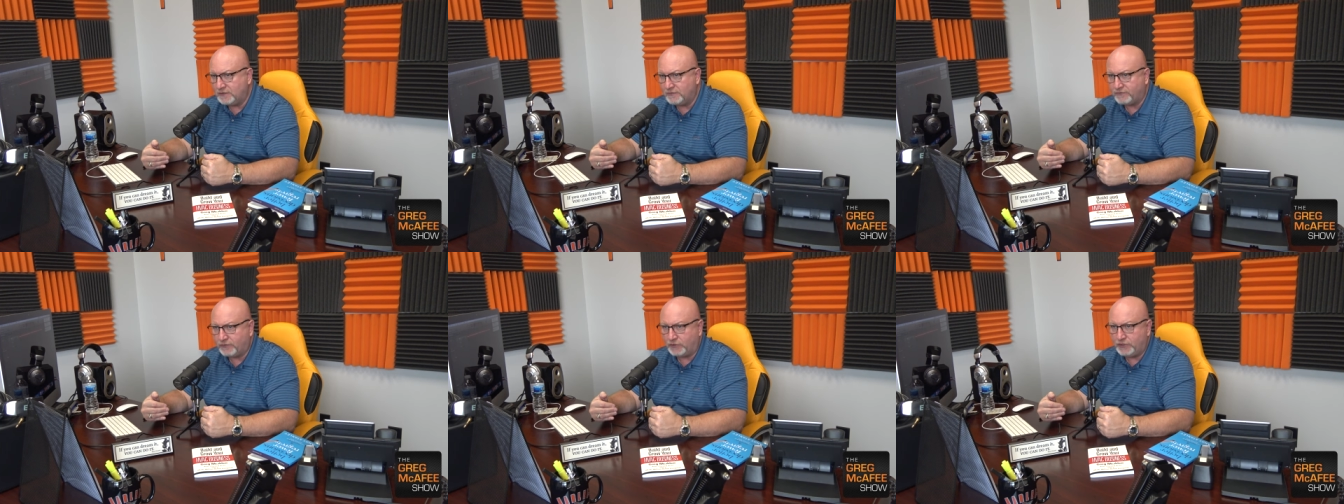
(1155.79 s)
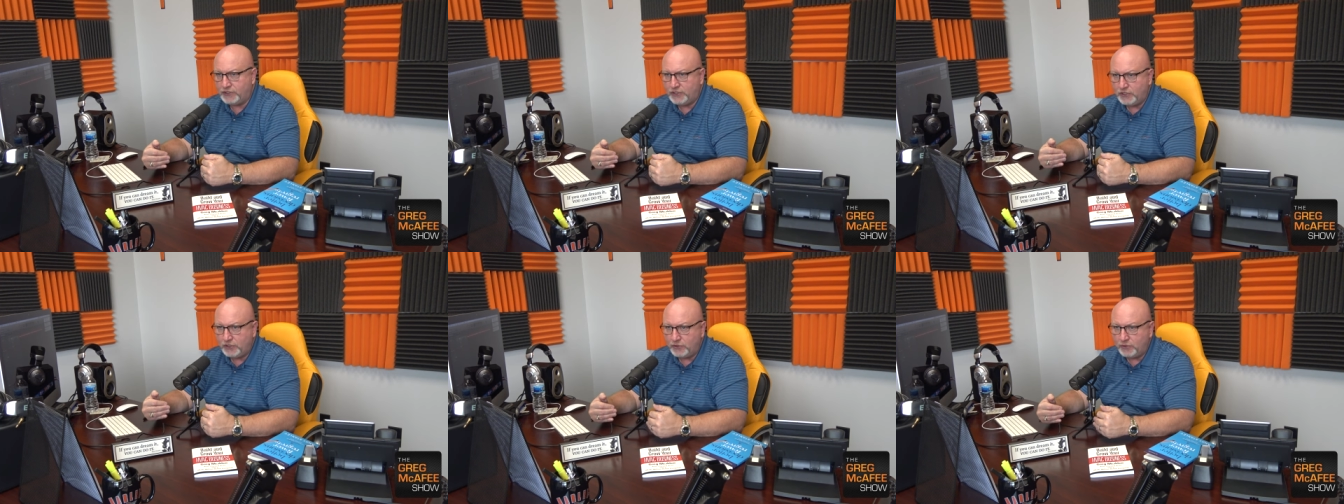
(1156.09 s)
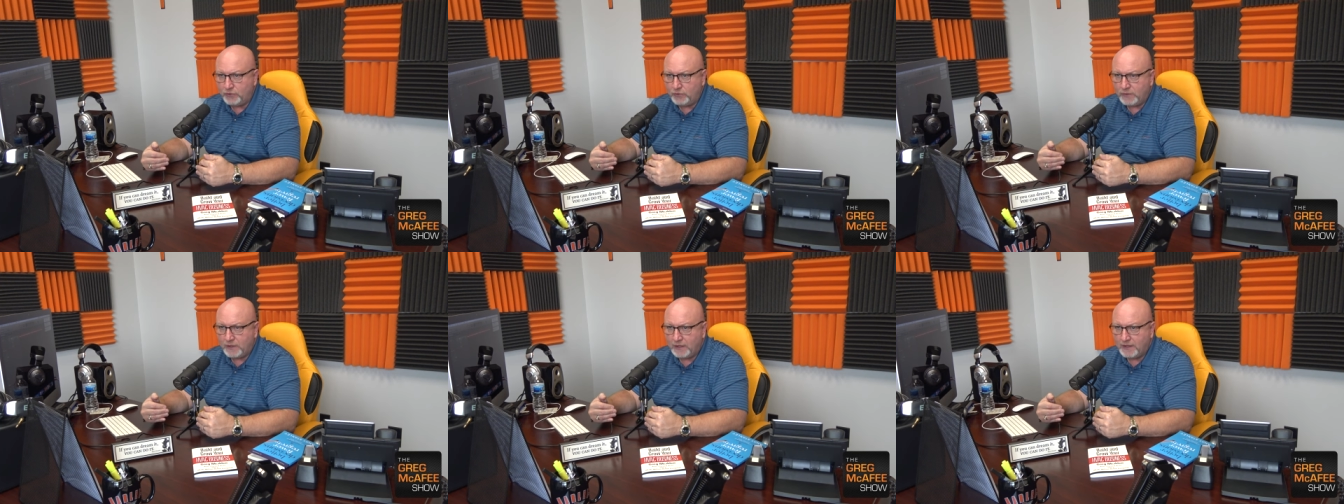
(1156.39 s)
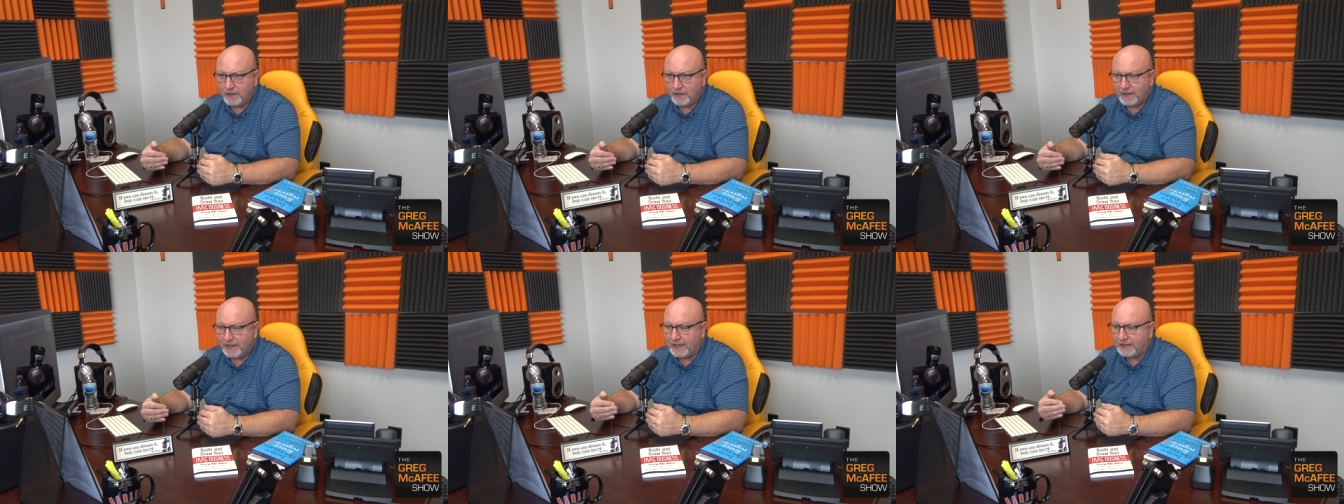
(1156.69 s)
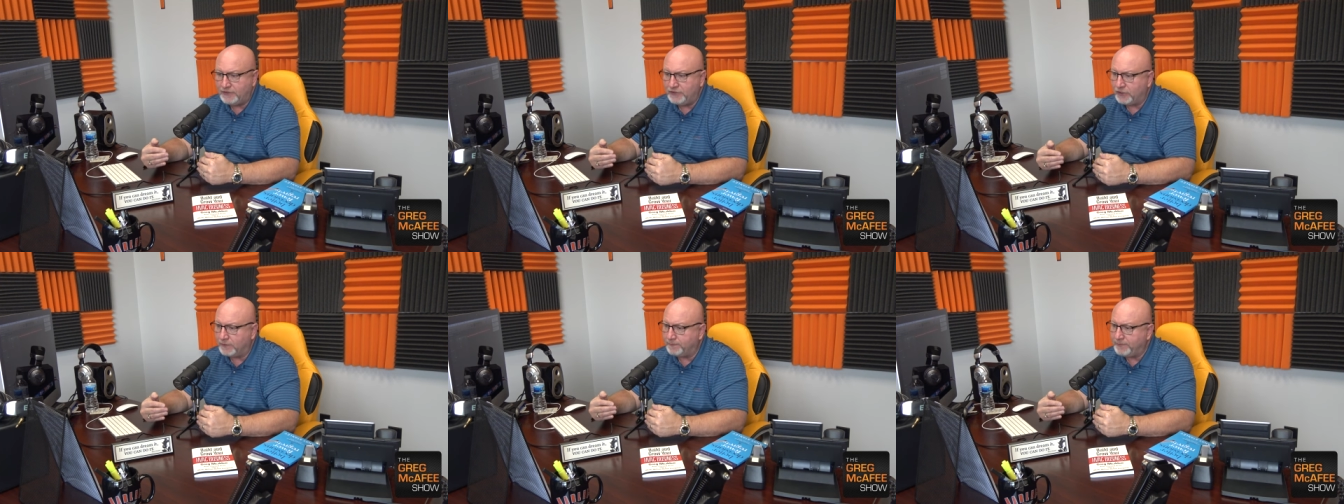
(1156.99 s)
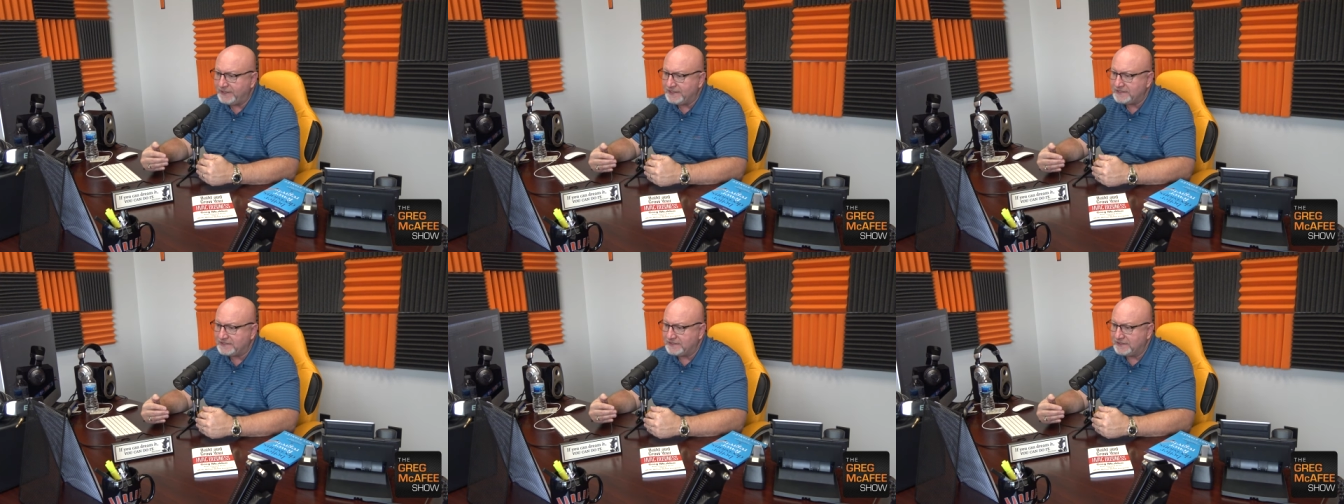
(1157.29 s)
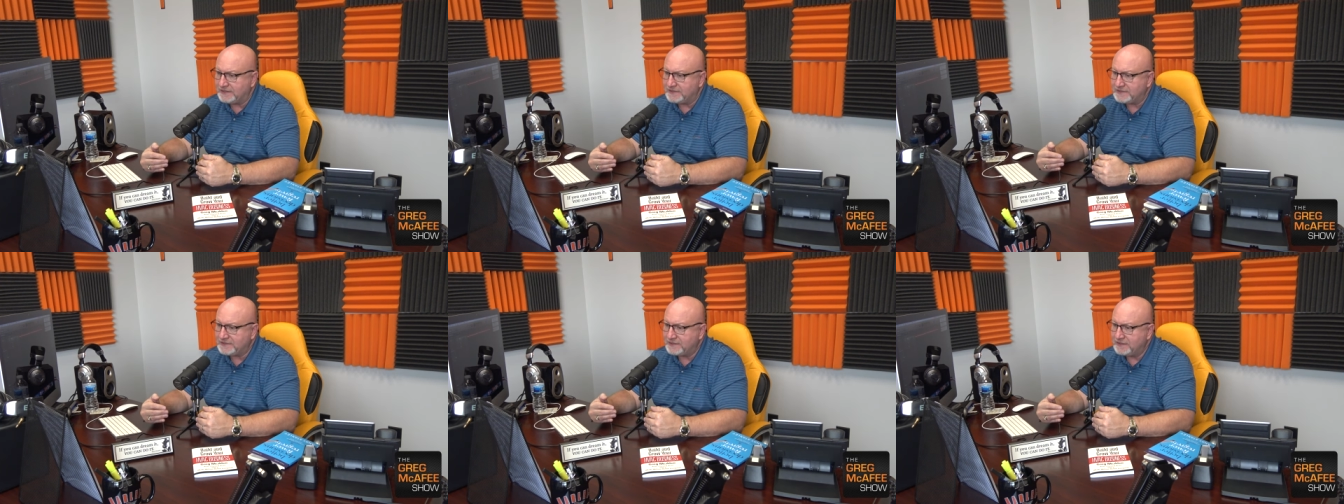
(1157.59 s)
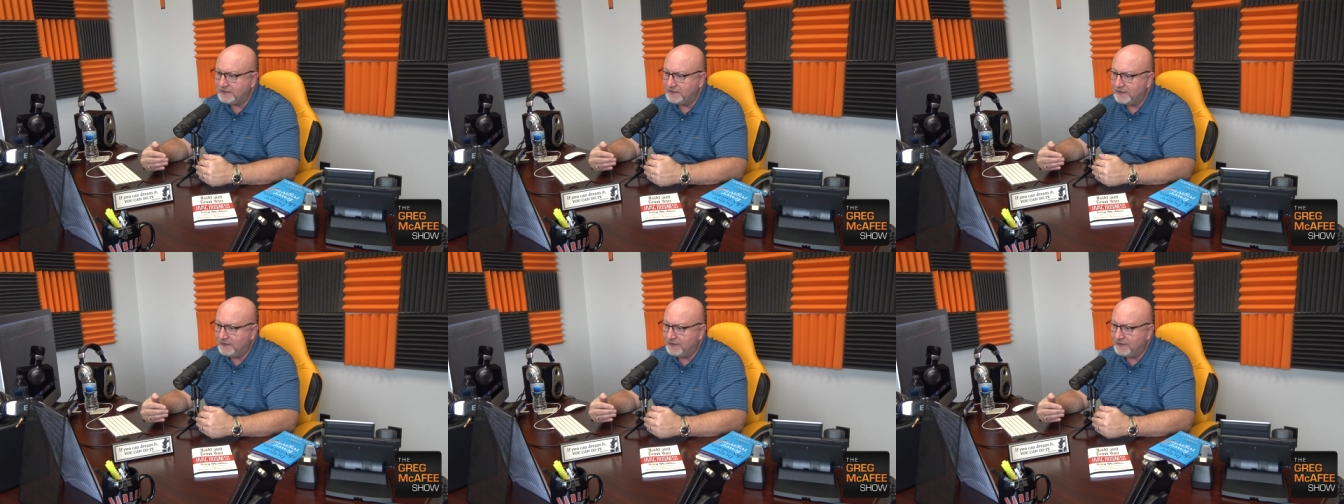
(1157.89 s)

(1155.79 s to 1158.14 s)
for you and your business.